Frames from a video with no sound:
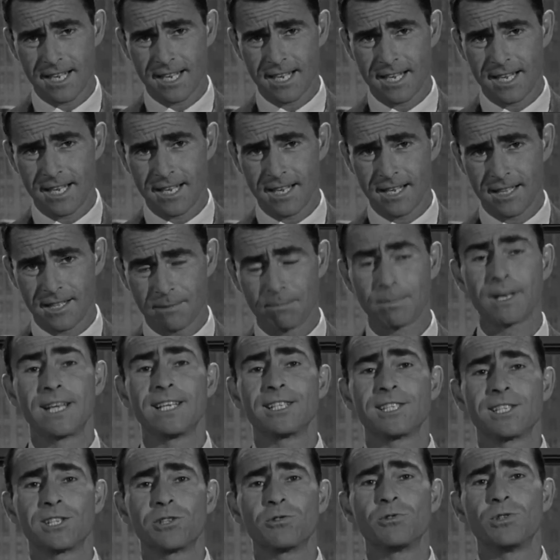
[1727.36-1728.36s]
He
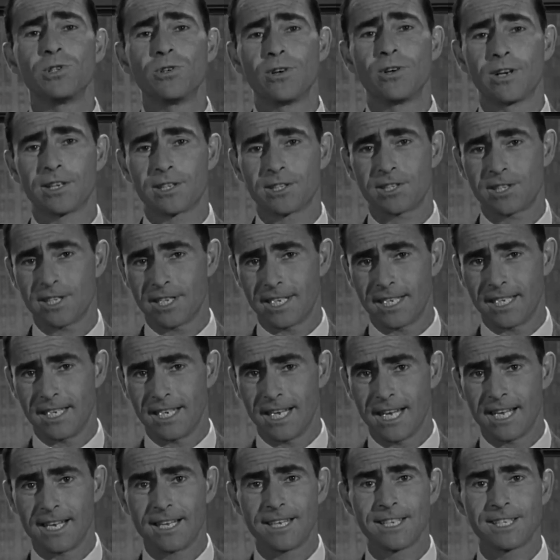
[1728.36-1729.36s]
proved that the most
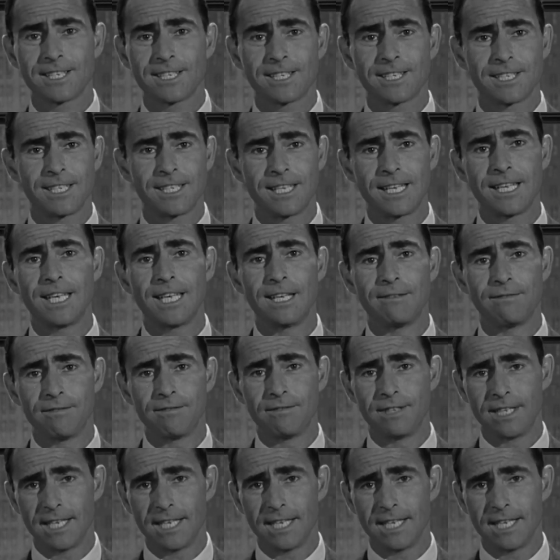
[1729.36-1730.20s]
effective method to express the